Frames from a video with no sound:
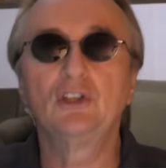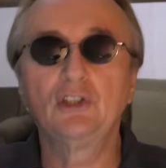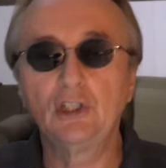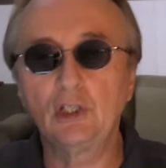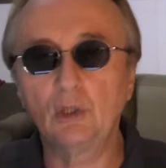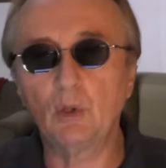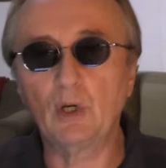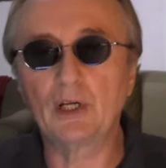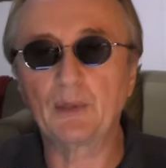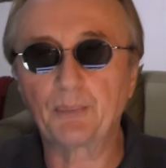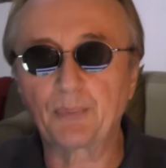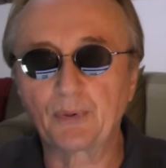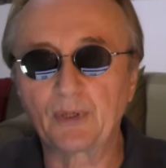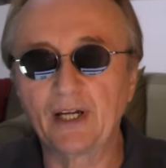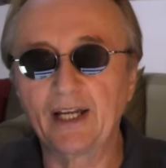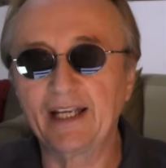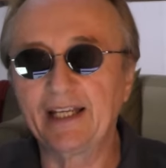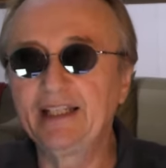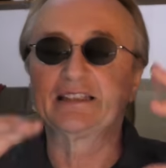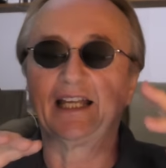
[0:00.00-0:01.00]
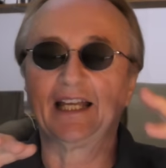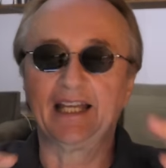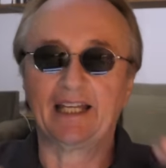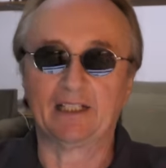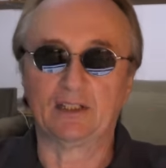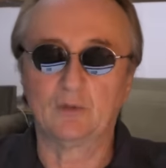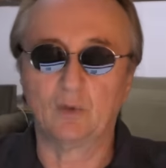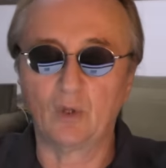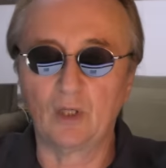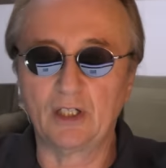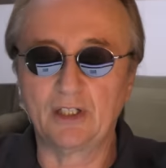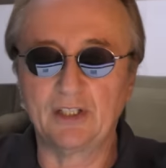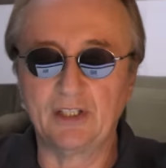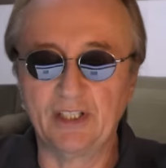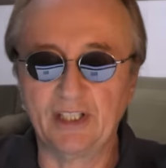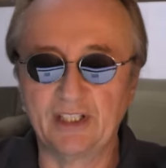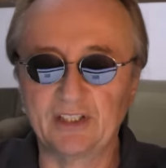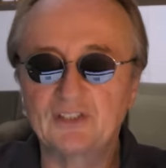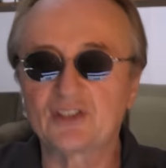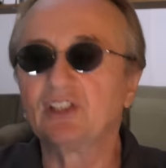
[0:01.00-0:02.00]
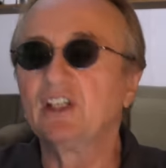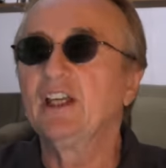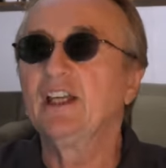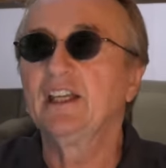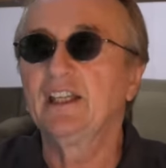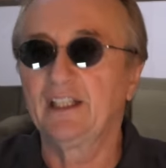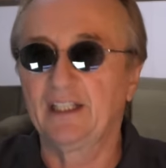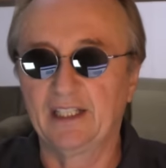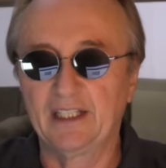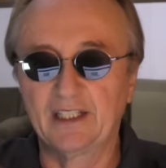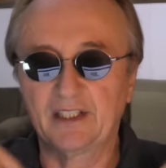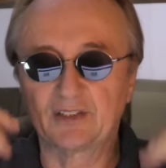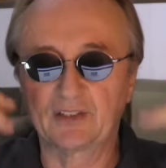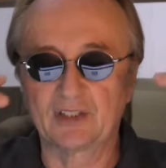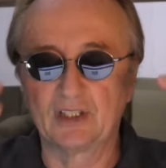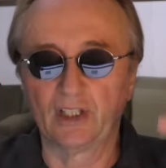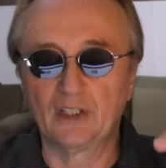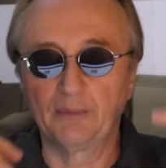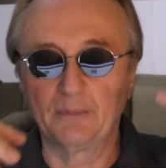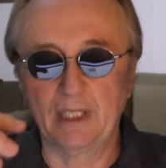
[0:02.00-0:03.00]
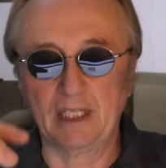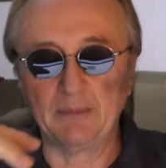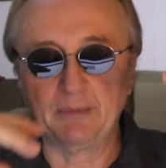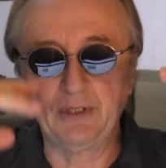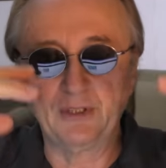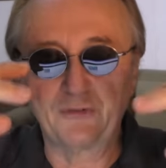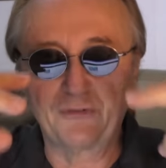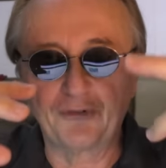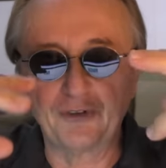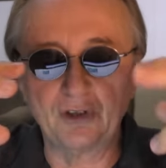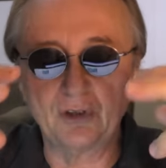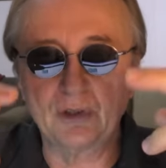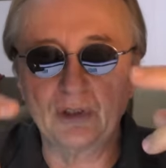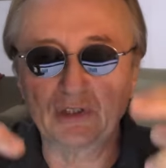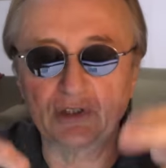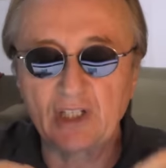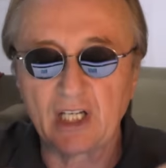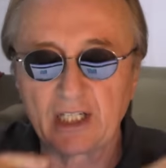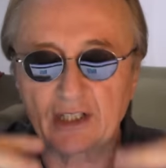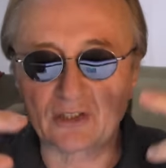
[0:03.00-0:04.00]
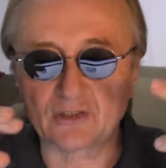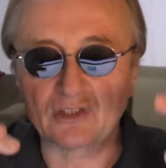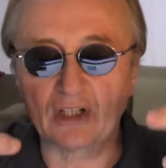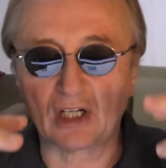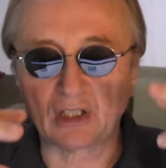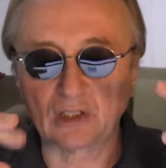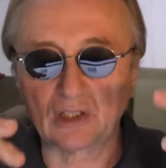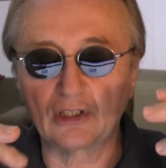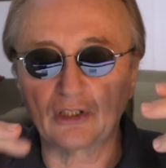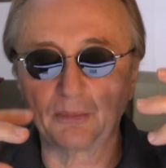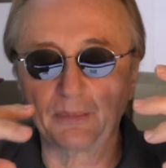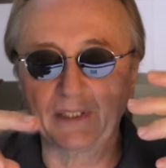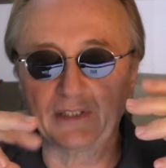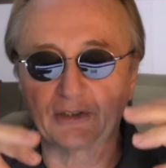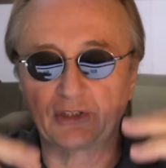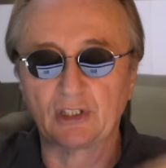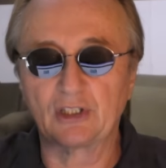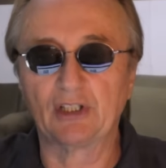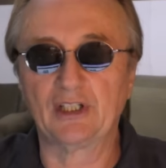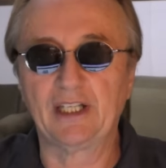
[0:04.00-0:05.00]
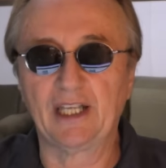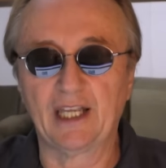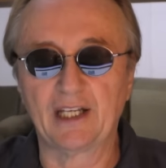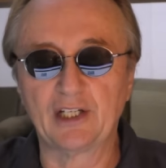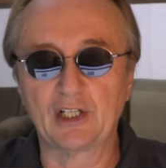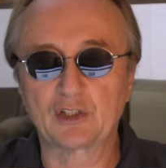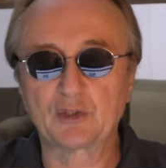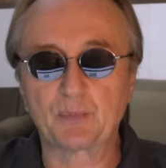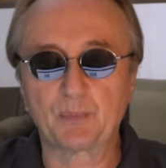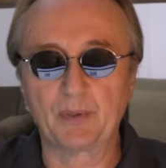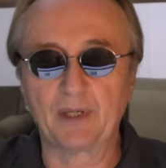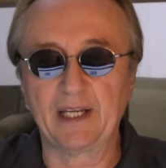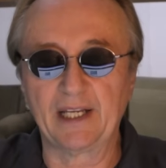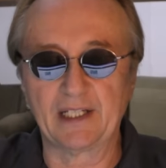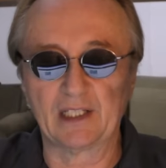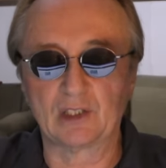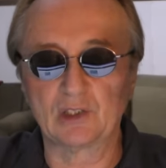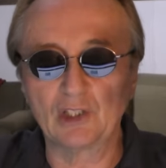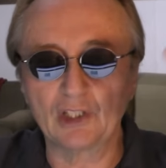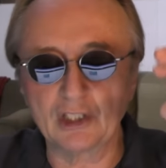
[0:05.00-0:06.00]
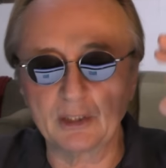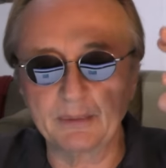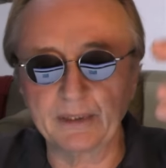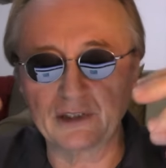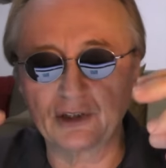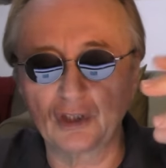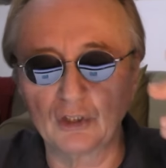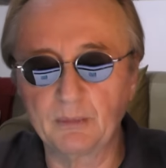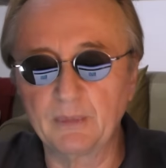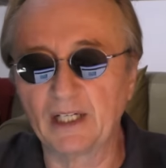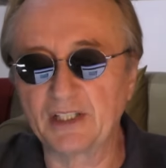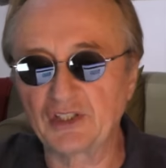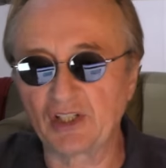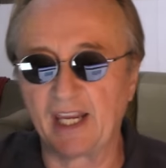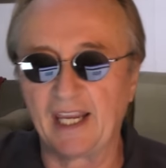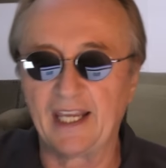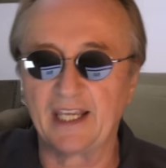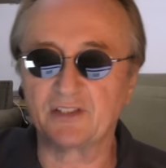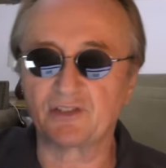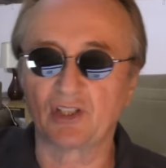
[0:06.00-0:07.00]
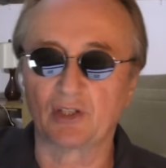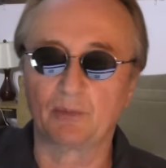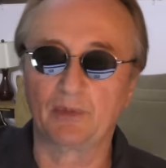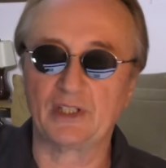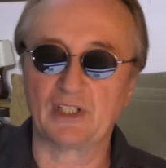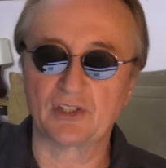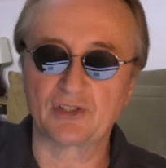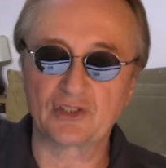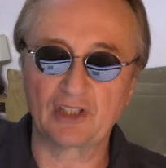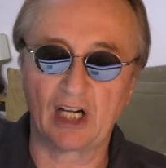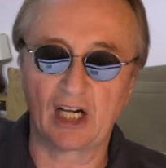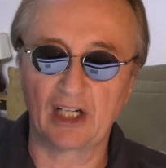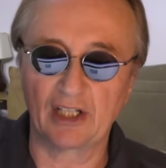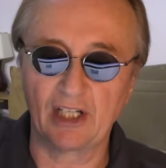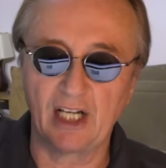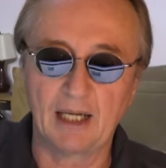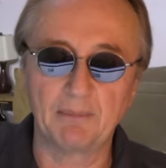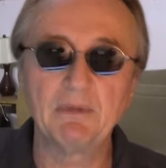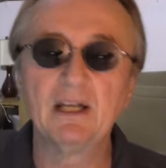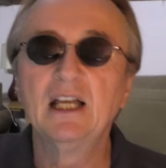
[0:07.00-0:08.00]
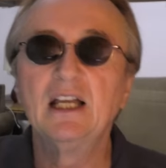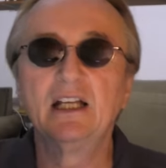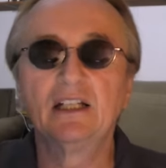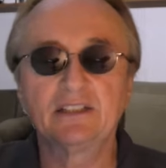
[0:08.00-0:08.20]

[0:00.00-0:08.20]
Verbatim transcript: You want to pray that what it is, Is, is maybe your fuel injectors are a little bit dirty and they're spraying a little bit too much gas in when you start up.